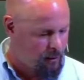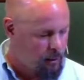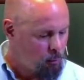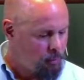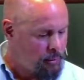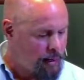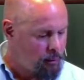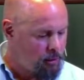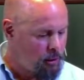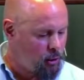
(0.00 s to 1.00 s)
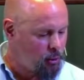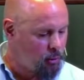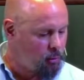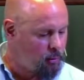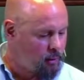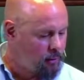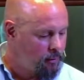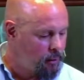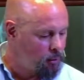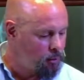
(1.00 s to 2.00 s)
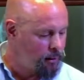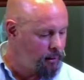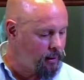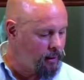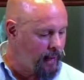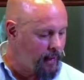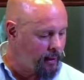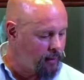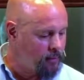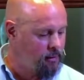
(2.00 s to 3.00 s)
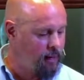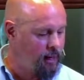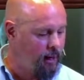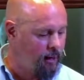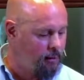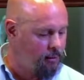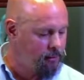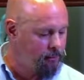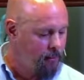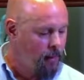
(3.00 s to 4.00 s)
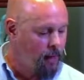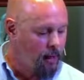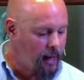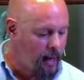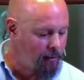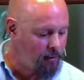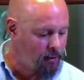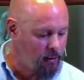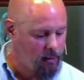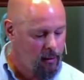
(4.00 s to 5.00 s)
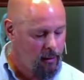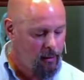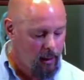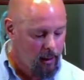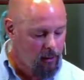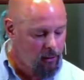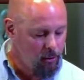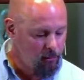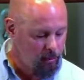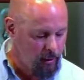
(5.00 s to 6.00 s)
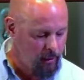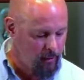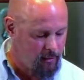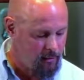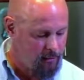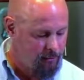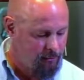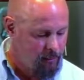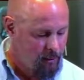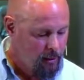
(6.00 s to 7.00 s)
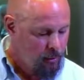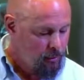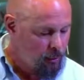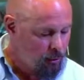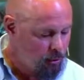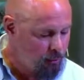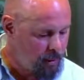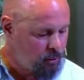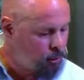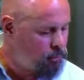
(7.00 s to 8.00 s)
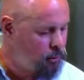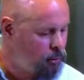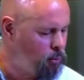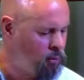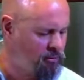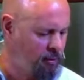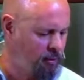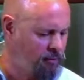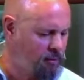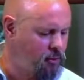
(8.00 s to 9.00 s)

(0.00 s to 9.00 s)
Without you, there would be a lack in God, a heaven incomplete. There could be no universe and